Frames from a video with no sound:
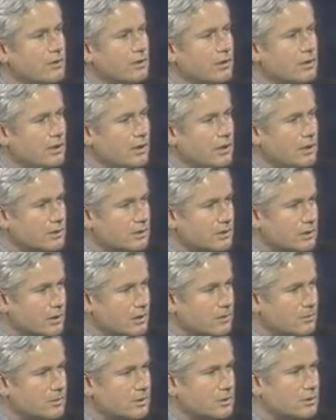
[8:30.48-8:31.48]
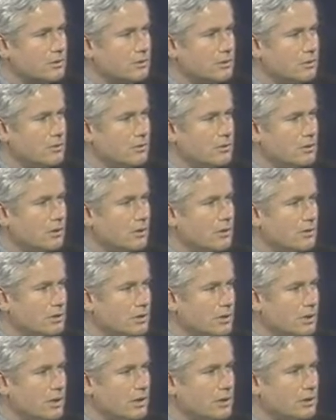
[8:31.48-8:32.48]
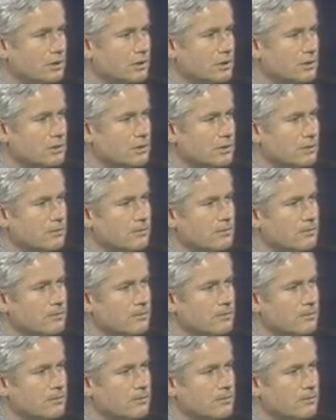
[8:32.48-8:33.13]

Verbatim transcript: for the next arms control negotiations.